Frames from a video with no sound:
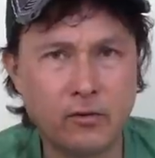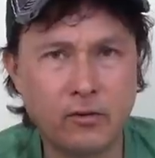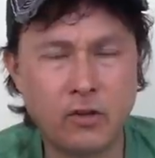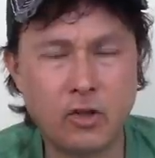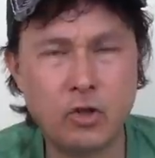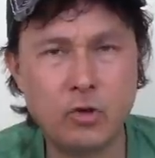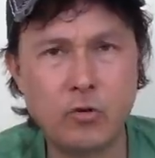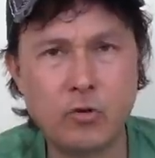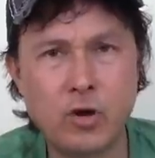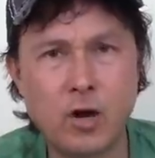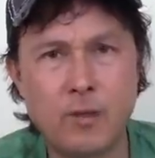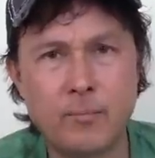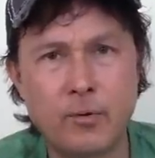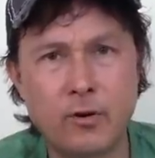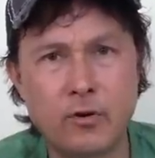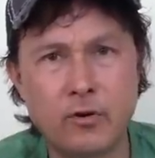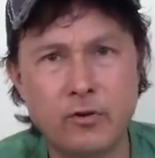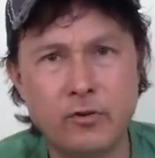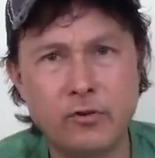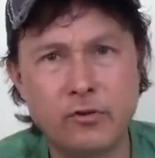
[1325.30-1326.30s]

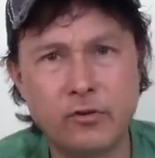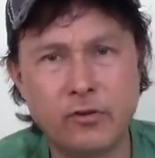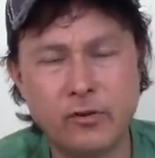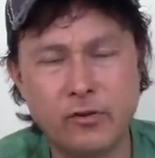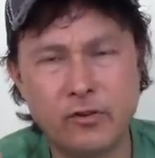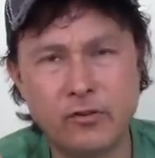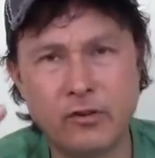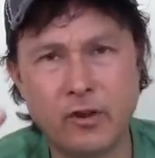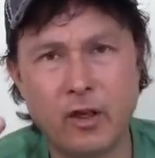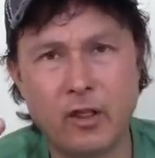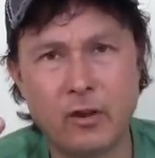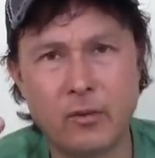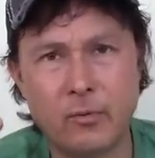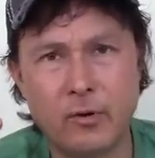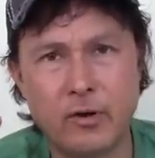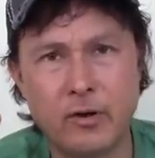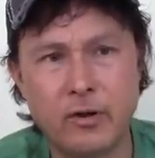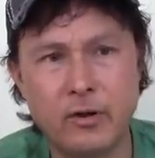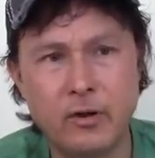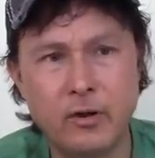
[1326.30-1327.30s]
cucumbers,
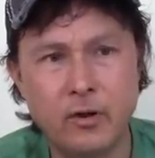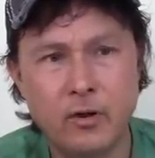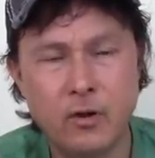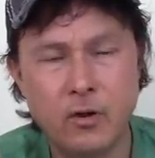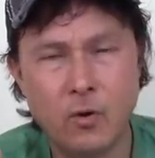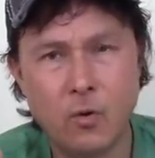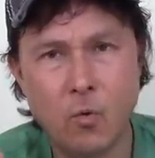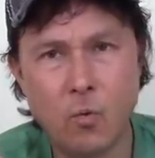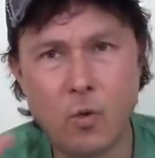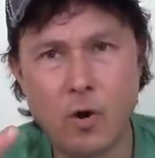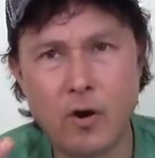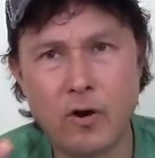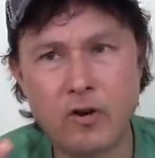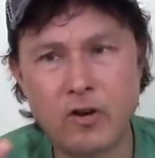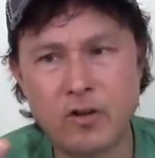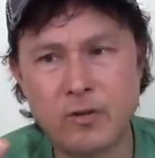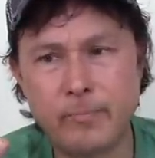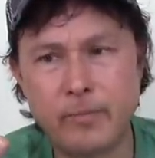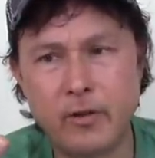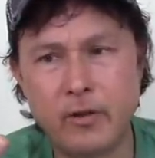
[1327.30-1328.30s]
celery, water
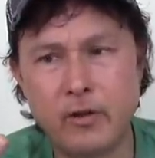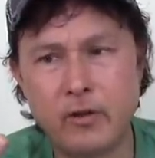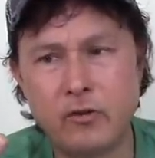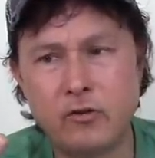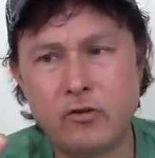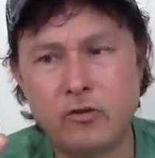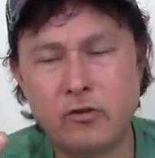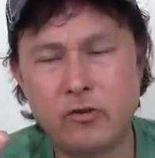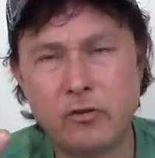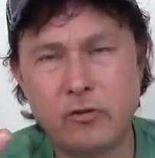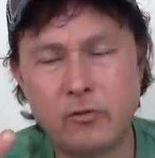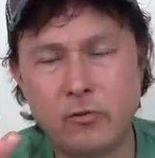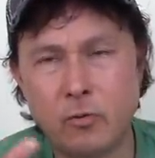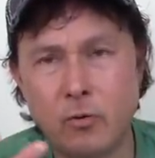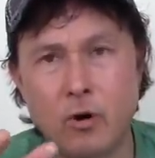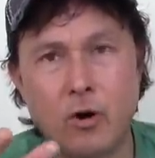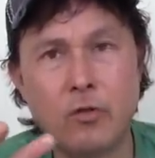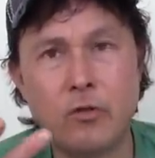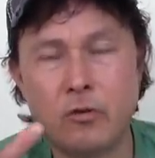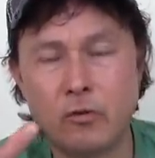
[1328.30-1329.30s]
spinach,
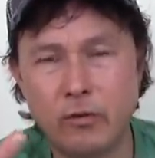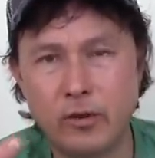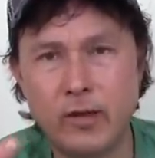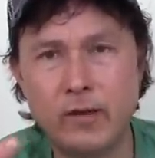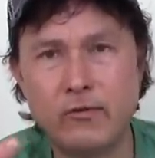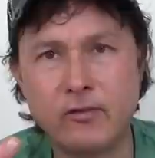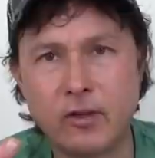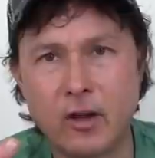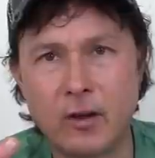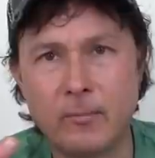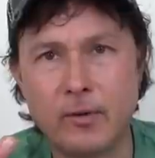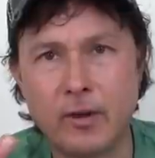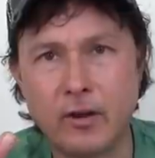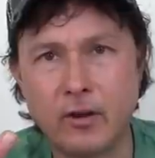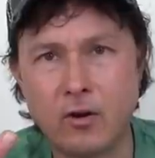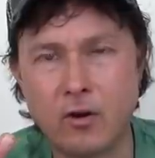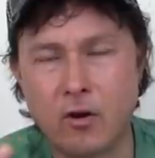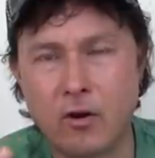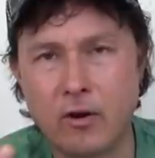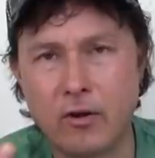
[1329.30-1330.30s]
or other leaves out of my
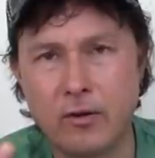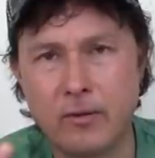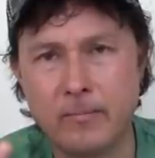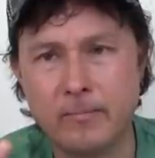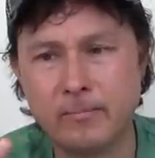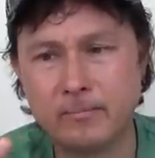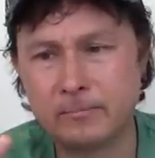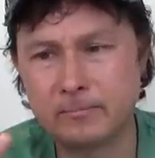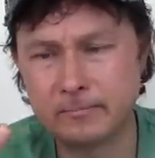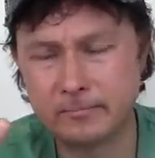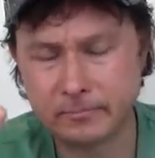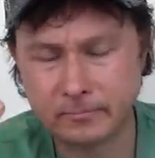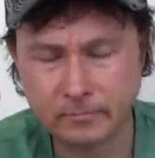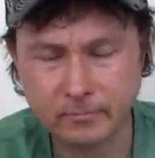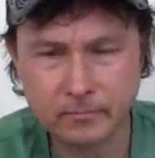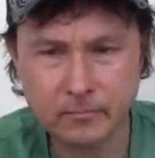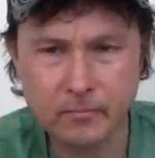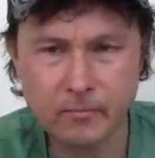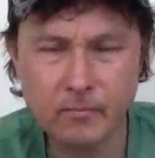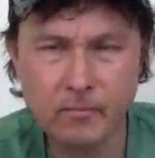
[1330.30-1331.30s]
garden.
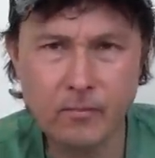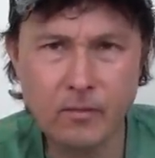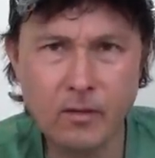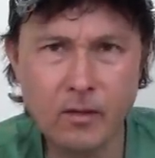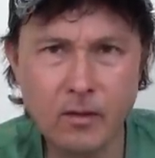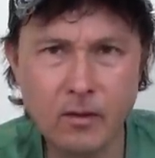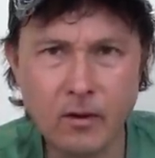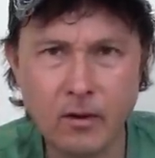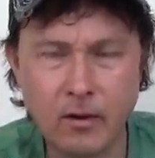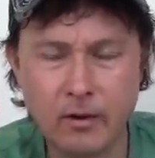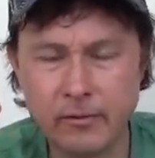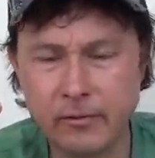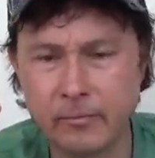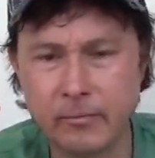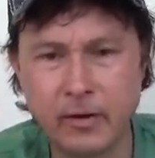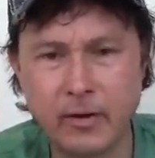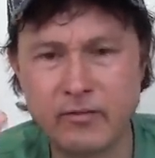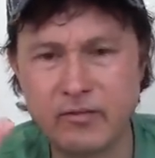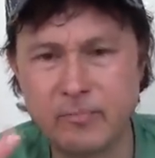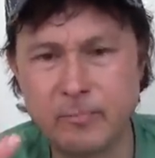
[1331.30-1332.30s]
Uh,
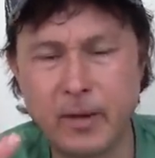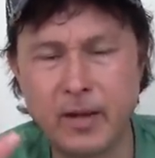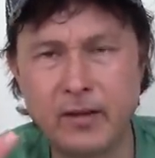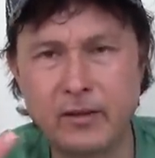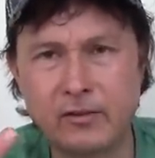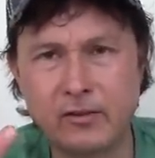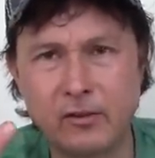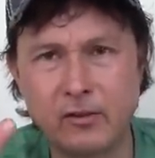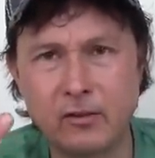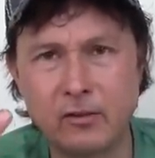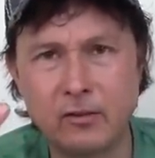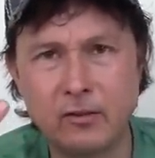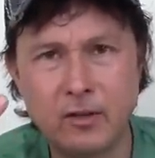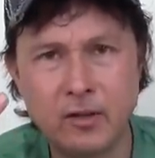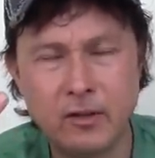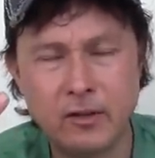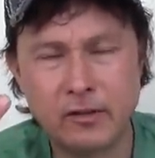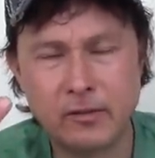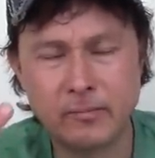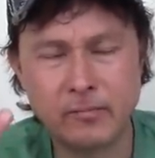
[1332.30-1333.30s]
sometimes basil,
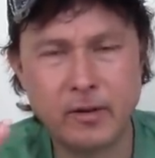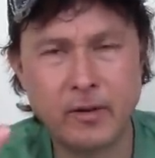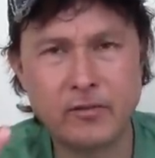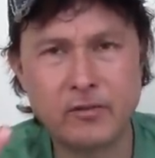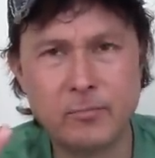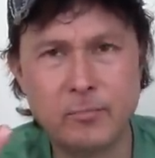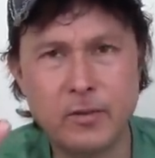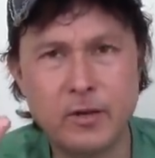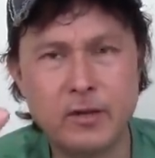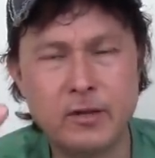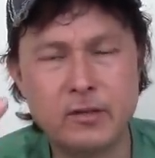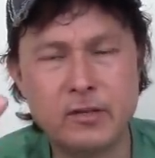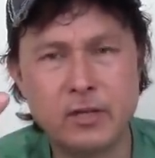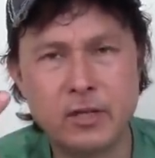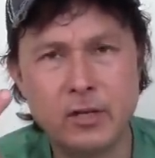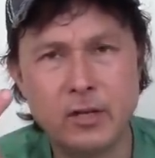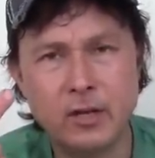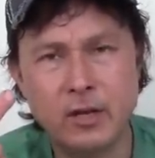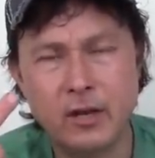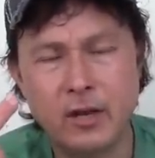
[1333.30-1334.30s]
sometimes mint
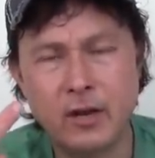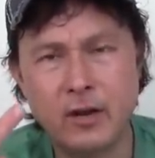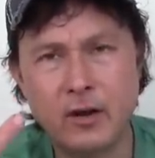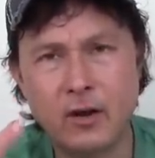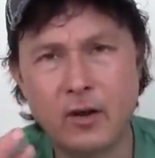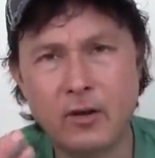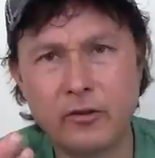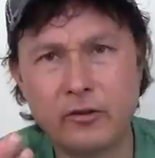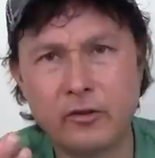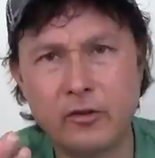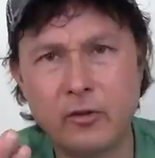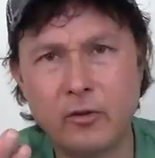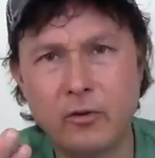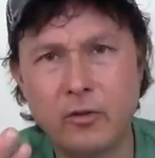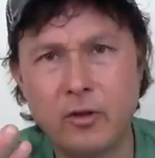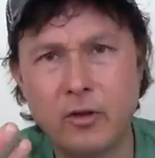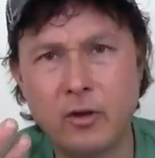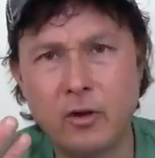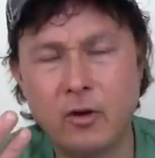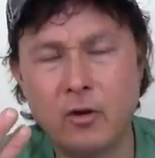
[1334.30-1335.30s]
and also
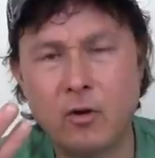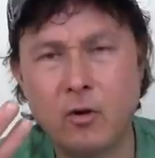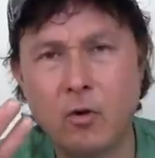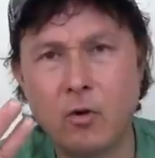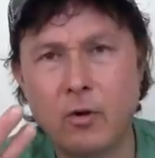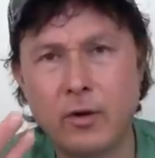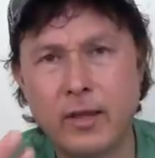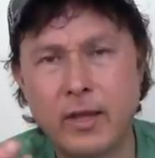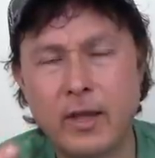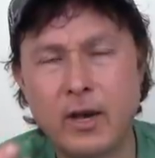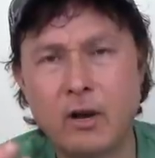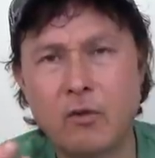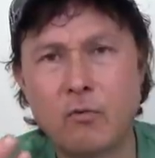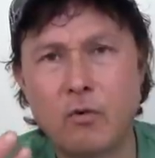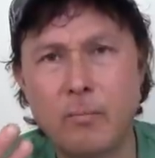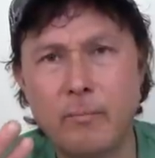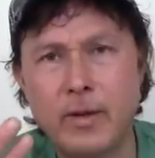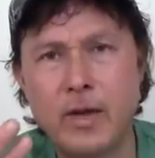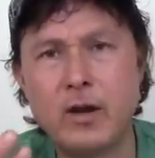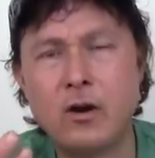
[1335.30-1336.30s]
the uh, organic
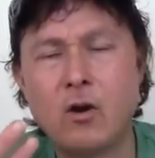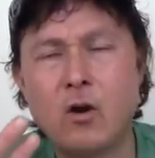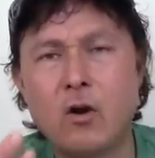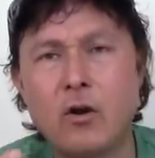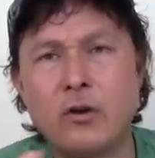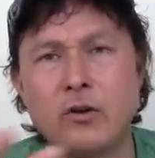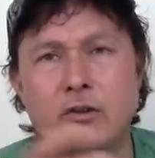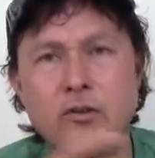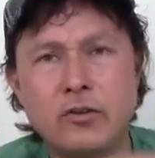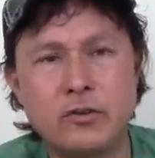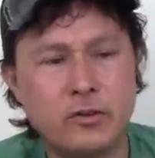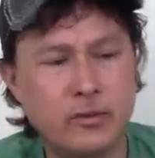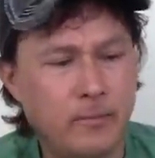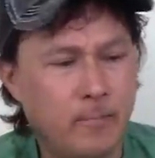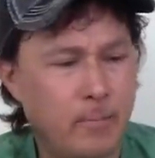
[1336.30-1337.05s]
romaine hearts.